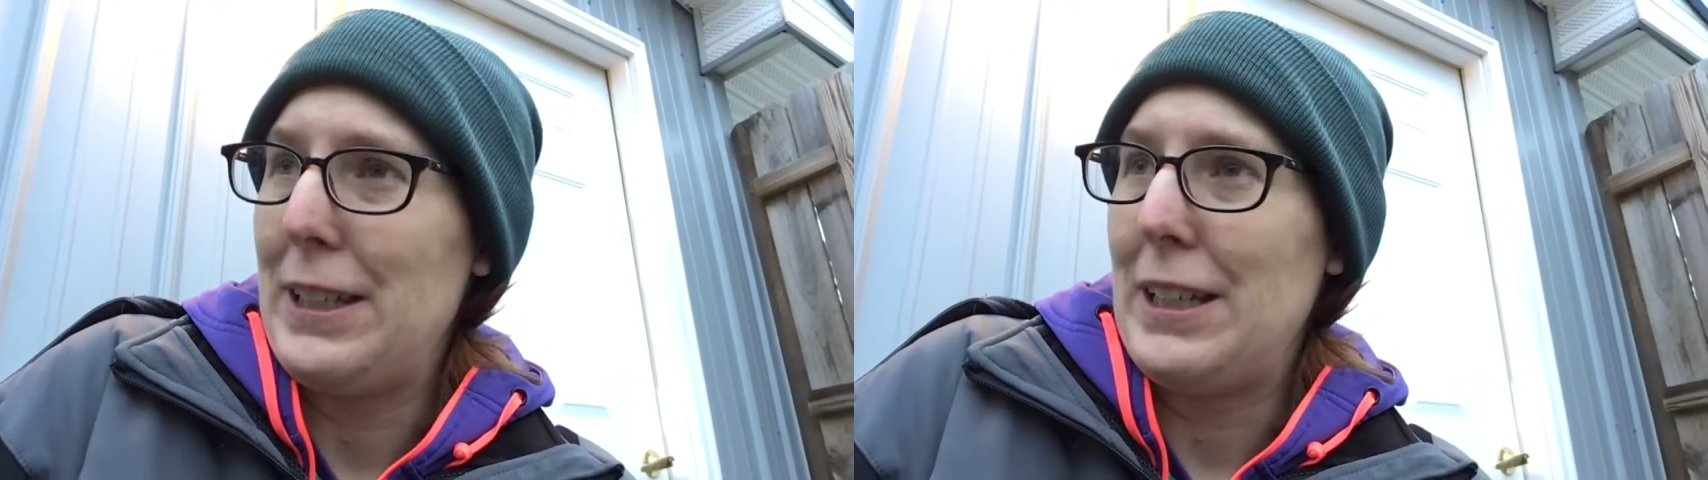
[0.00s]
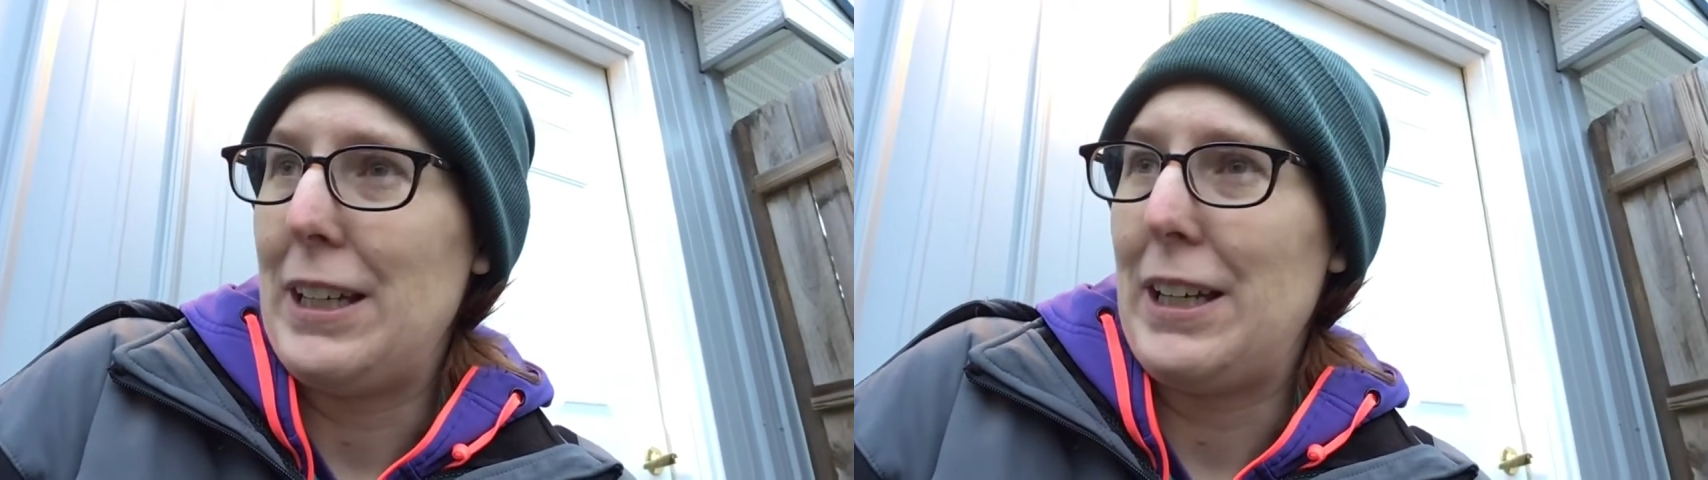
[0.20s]

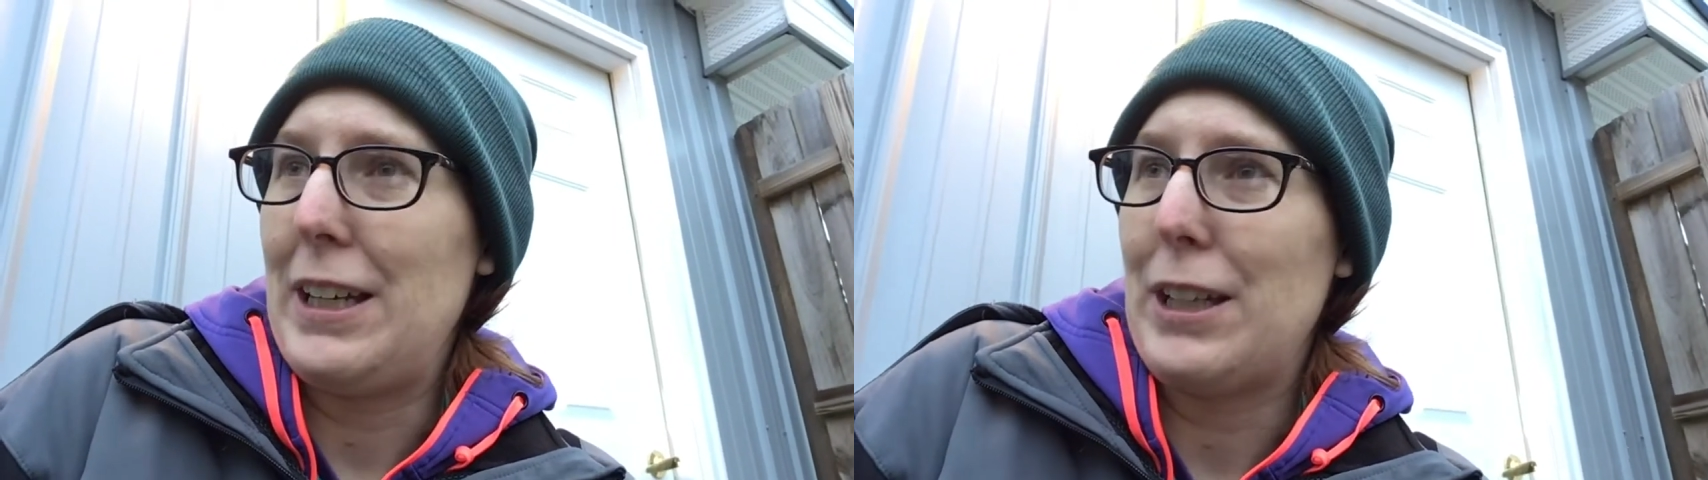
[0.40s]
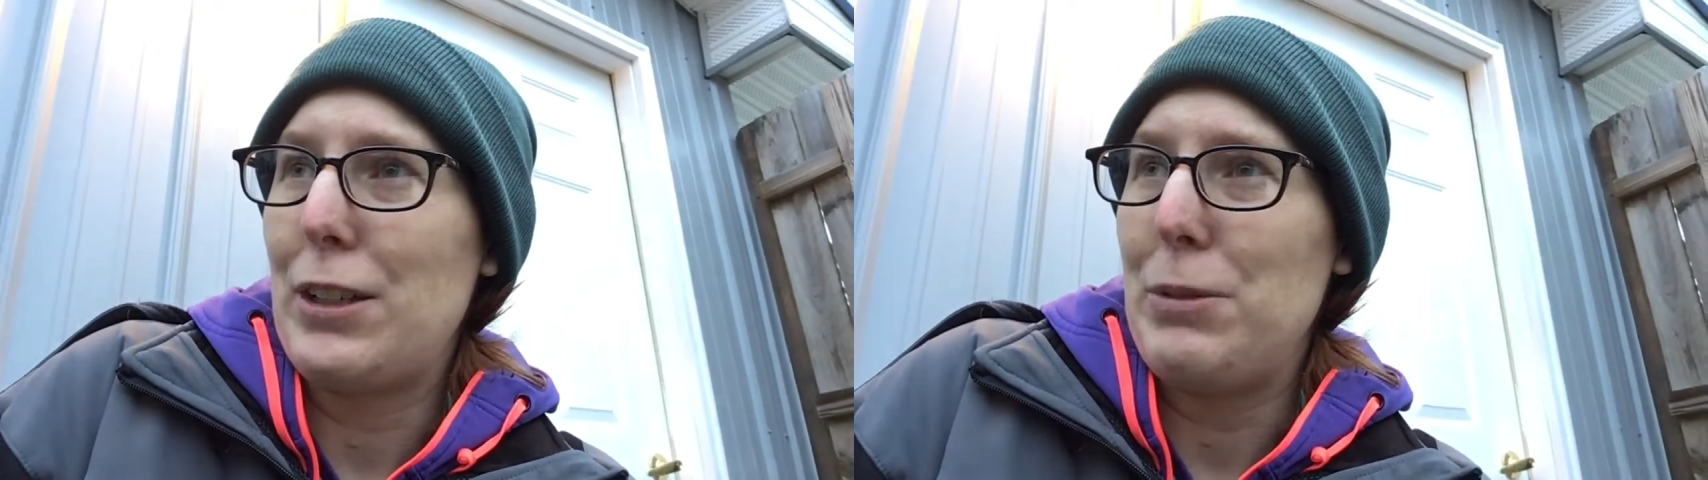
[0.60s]
Uh,
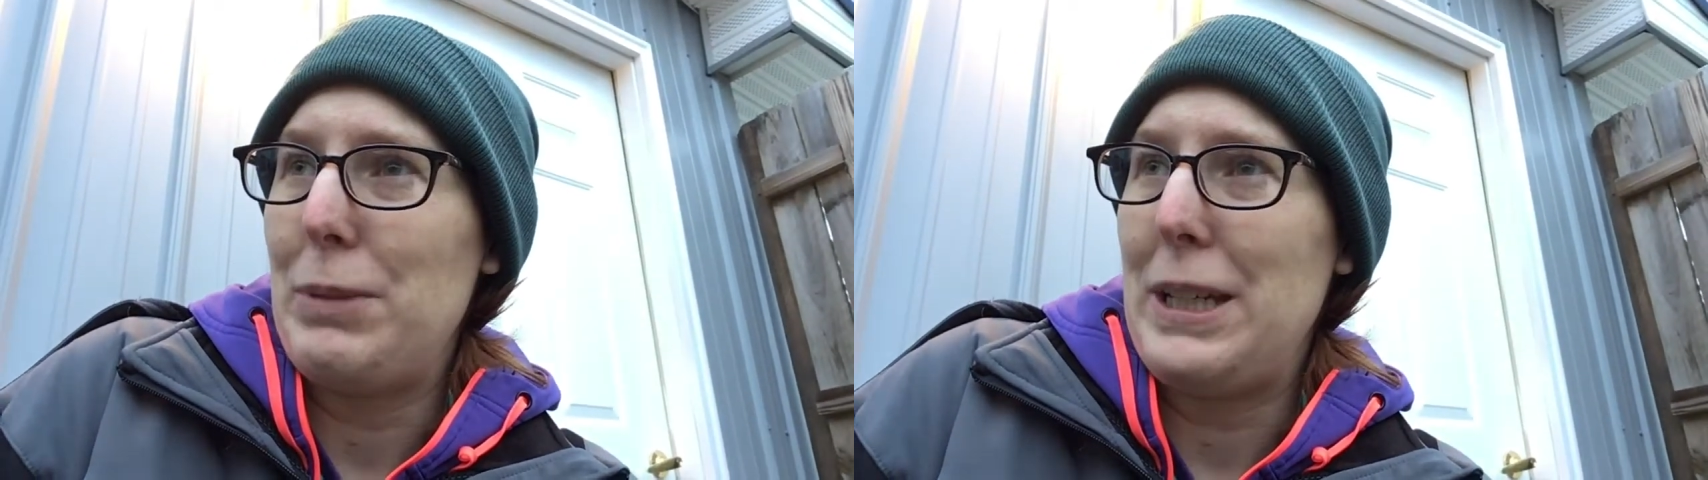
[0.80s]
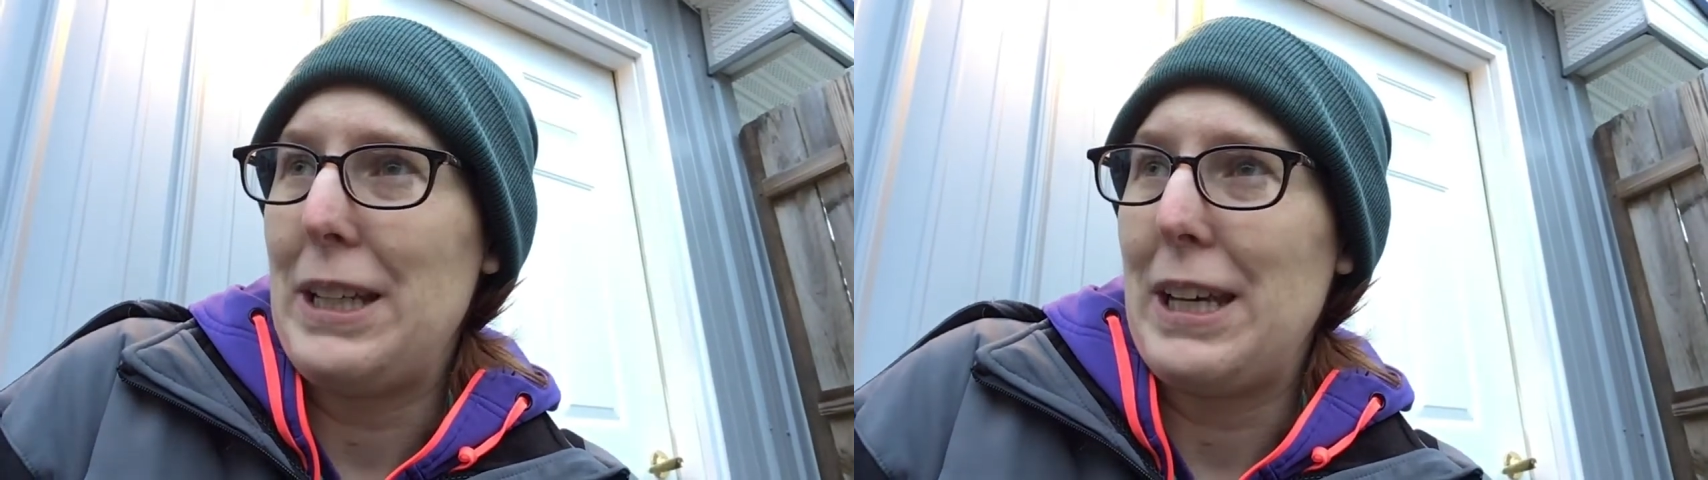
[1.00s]
it could
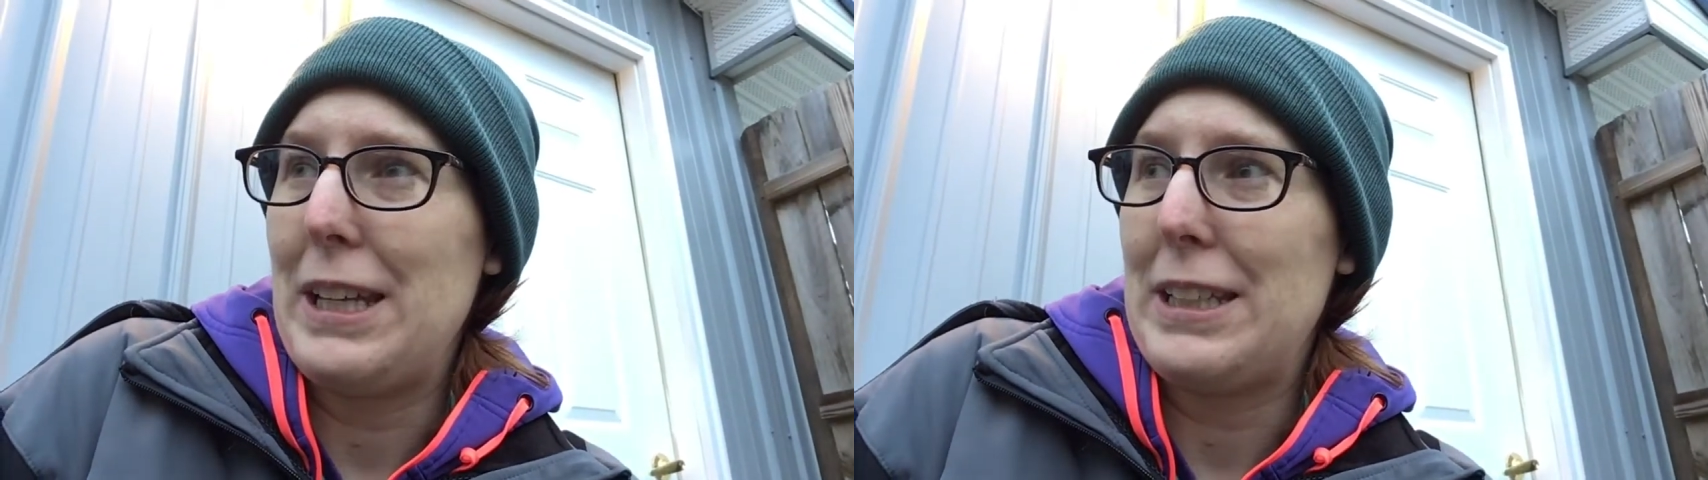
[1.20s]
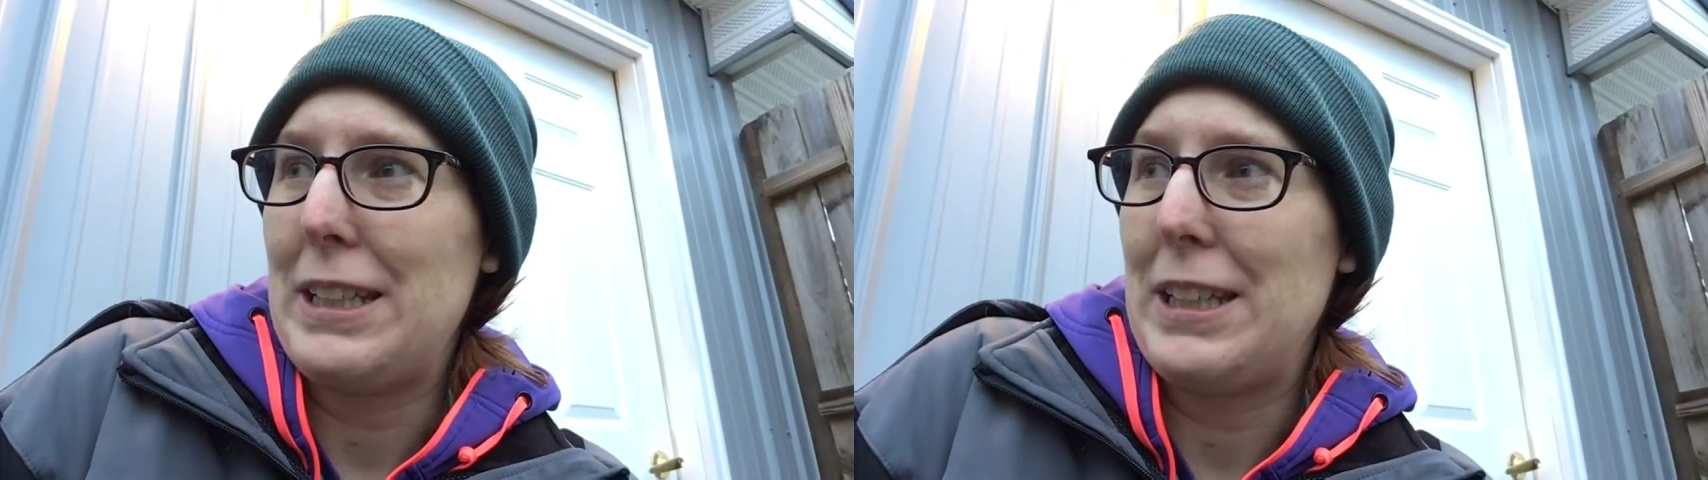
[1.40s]
be
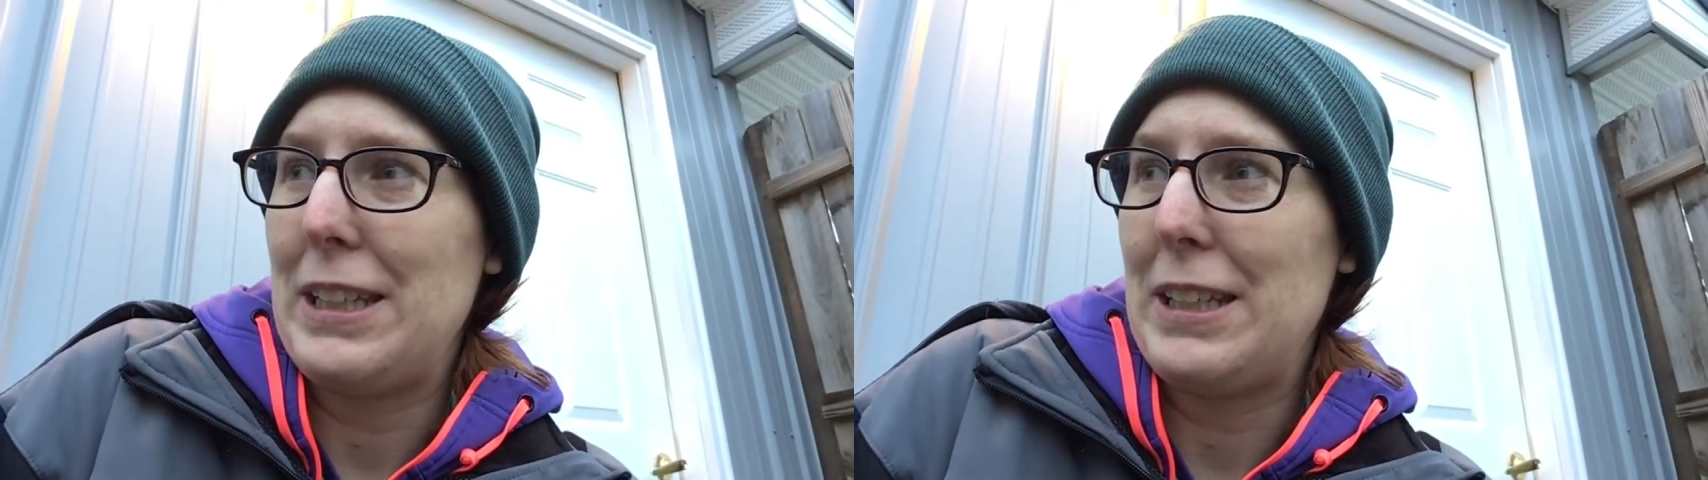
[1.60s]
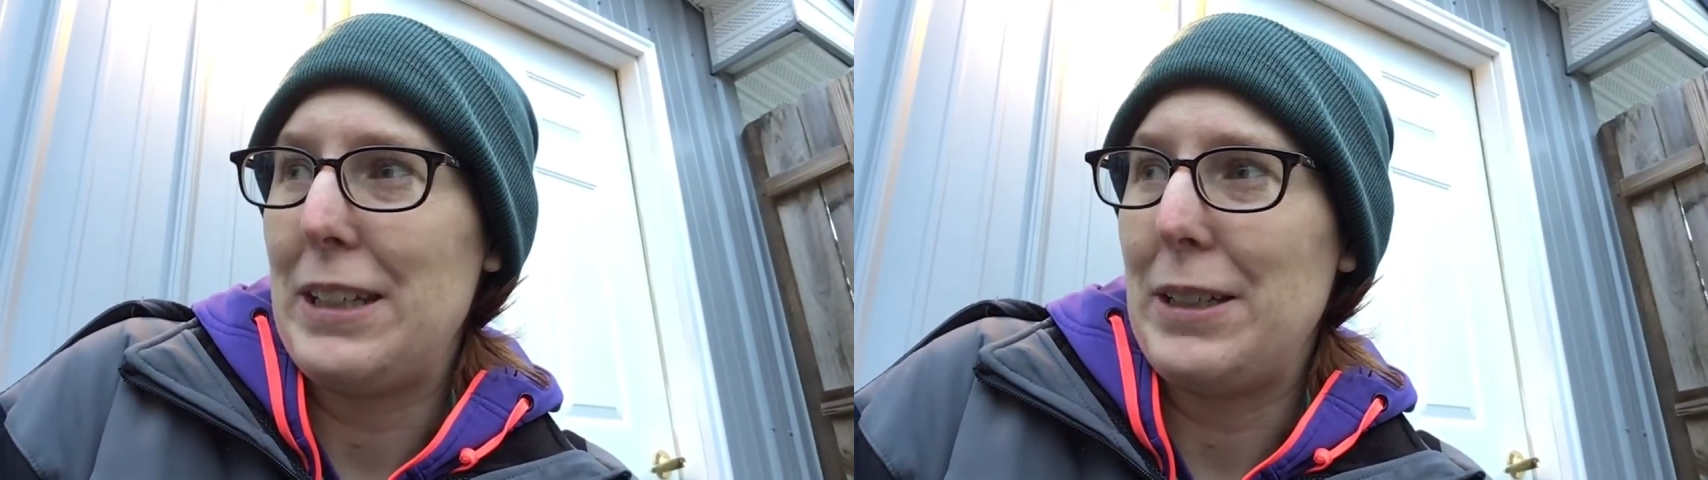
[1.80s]
that
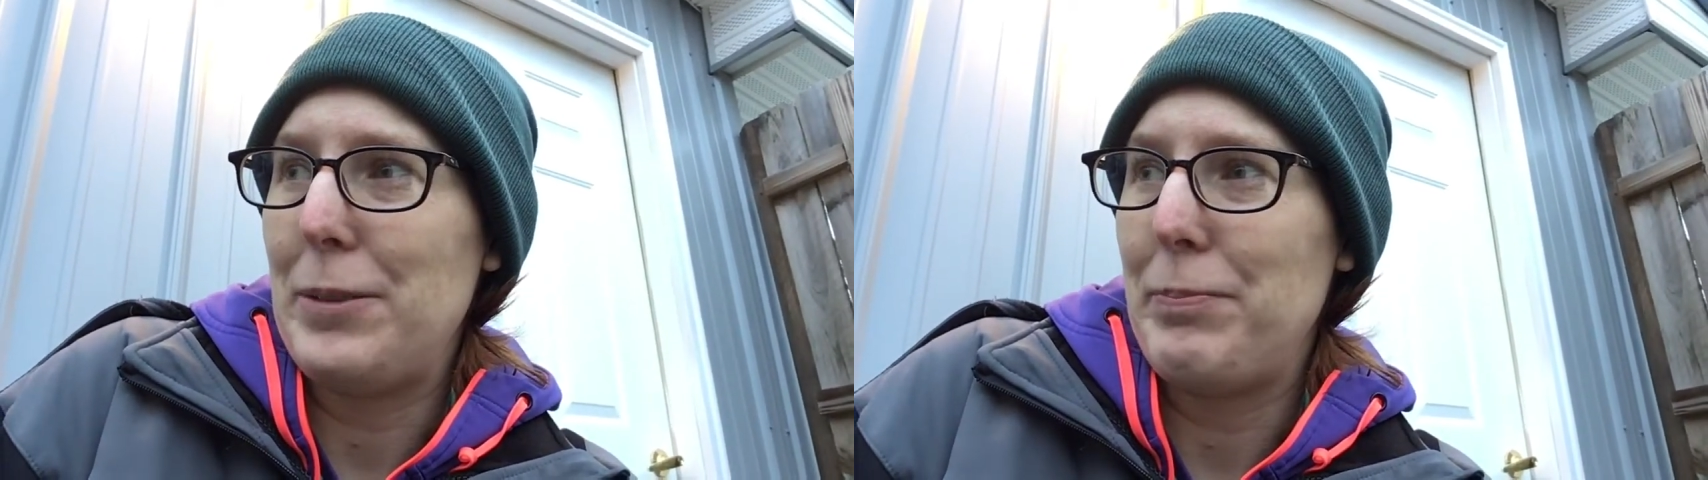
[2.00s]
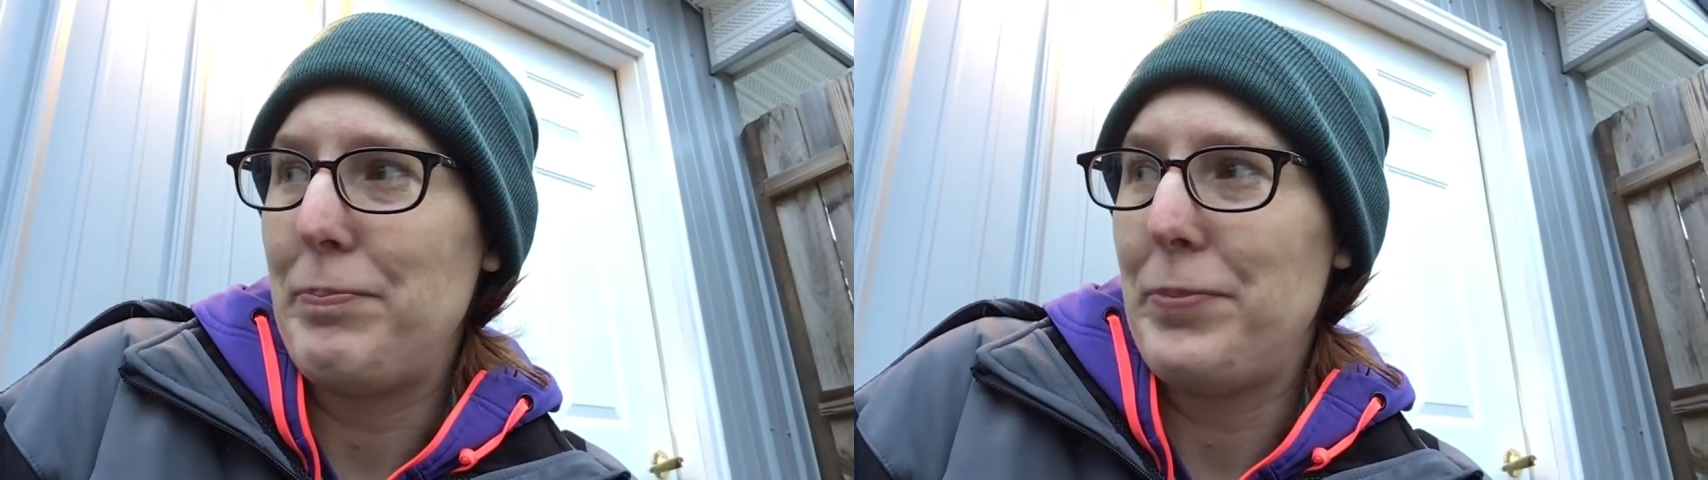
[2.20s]
um,